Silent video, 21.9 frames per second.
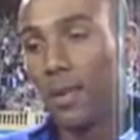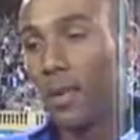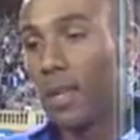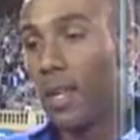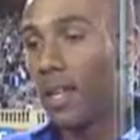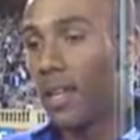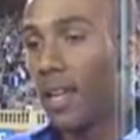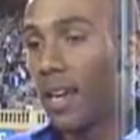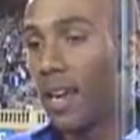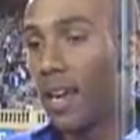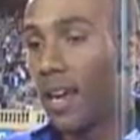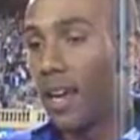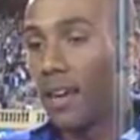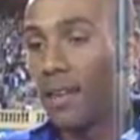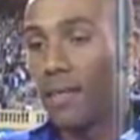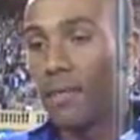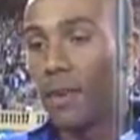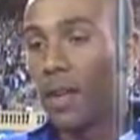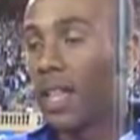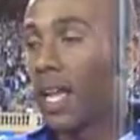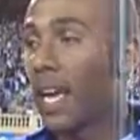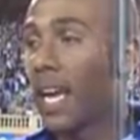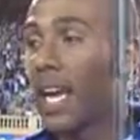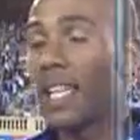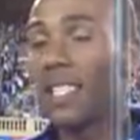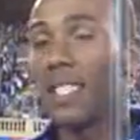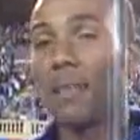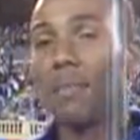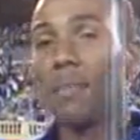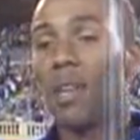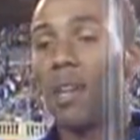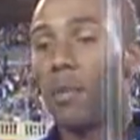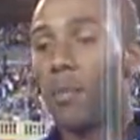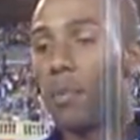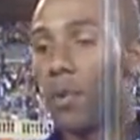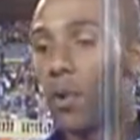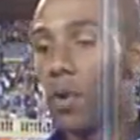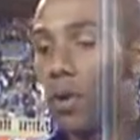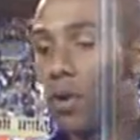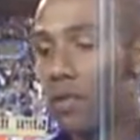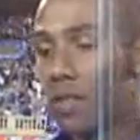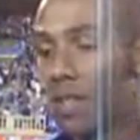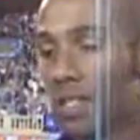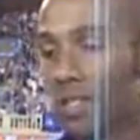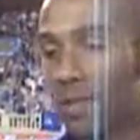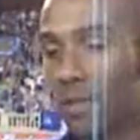and I felt like I had something to prove.